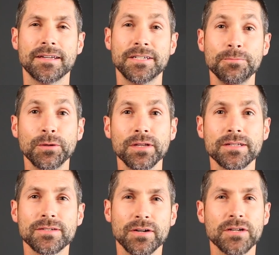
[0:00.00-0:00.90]
Typically
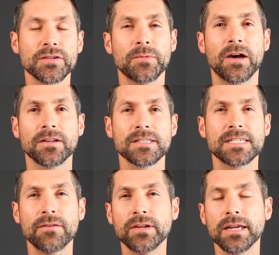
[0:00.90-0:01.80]
it starts around
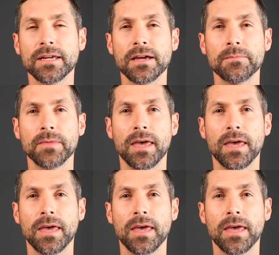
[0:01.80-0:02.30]
7 a.m.